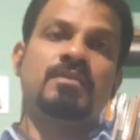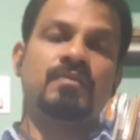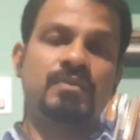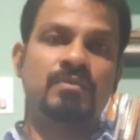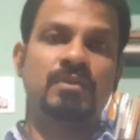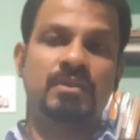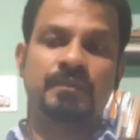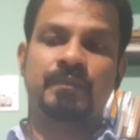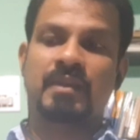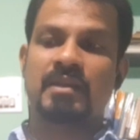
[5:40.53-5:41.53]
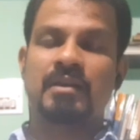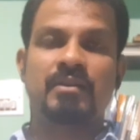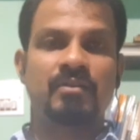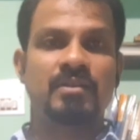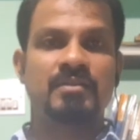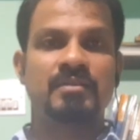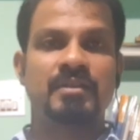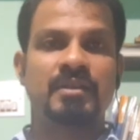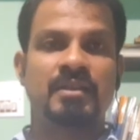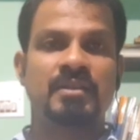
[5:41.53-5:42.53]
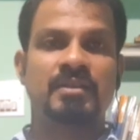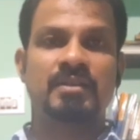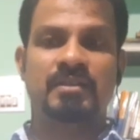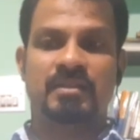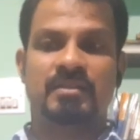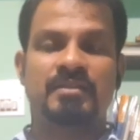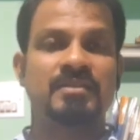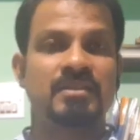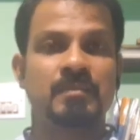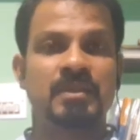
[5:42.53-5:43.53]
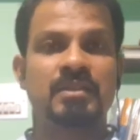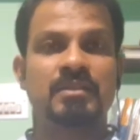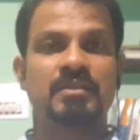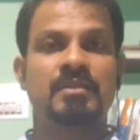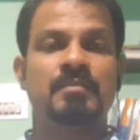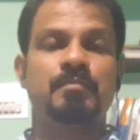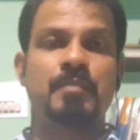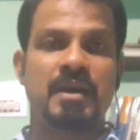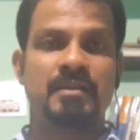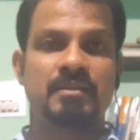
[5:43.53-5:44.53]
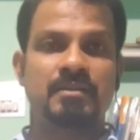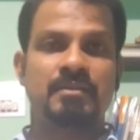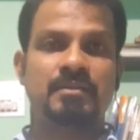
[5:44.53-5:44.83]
we should organize the data in a systematic manner.